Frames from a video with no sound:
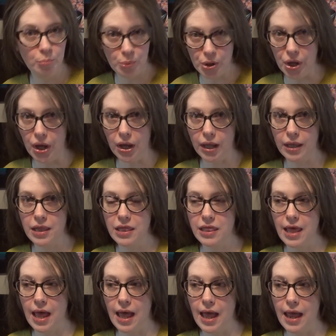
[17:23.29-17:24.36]
book
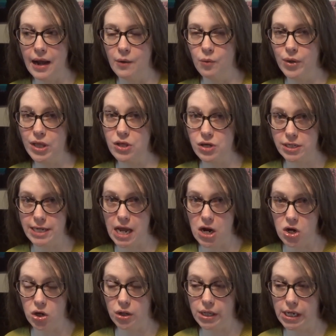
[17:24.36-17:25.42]
that we looked
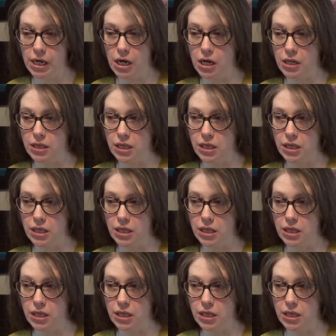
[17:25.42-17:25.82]
at earlier